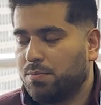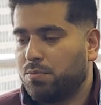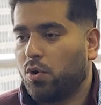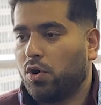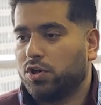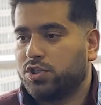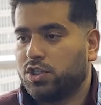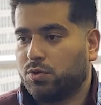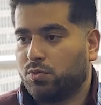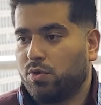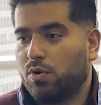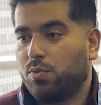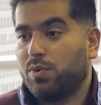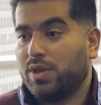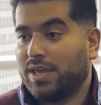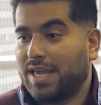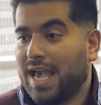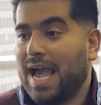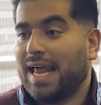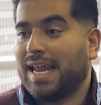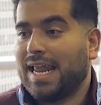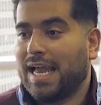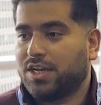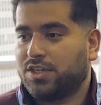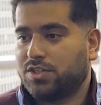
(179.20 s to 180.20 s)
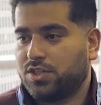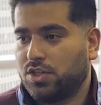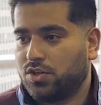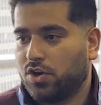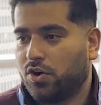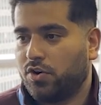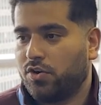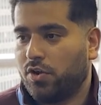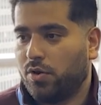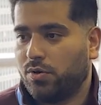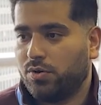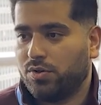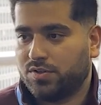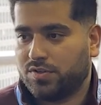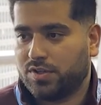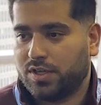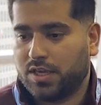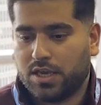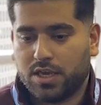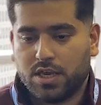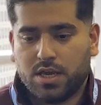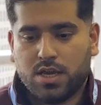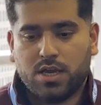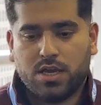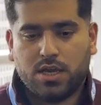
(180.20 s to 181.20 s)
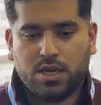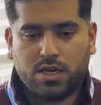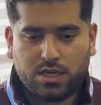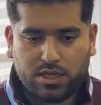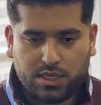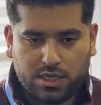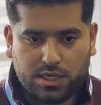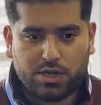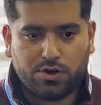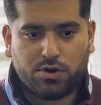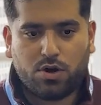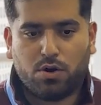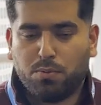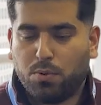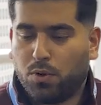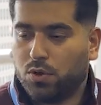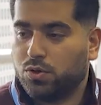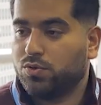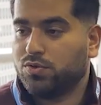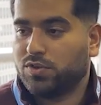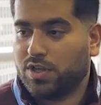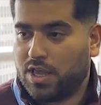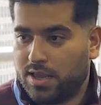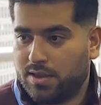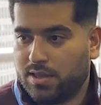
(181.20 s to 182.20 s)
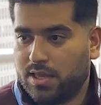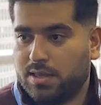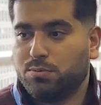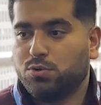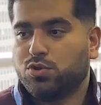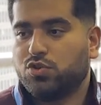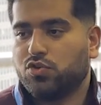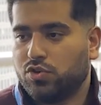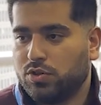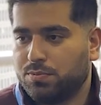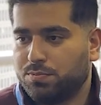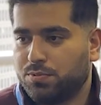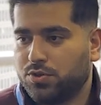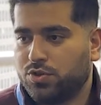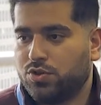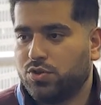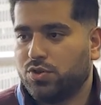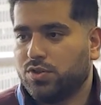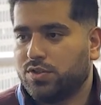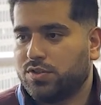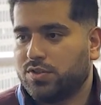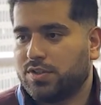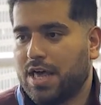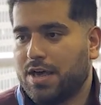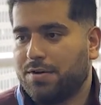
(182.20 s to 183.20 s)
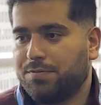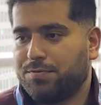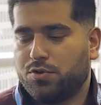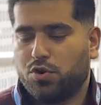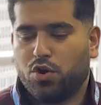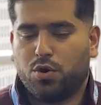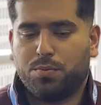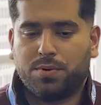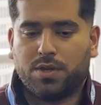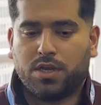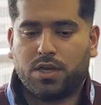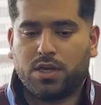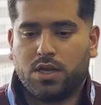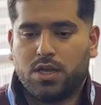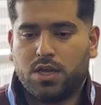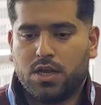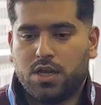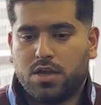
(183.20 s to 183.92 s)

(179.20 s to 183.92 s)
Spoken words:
the project where we can actually turn around and say, here are models able to reproduce that phenomena.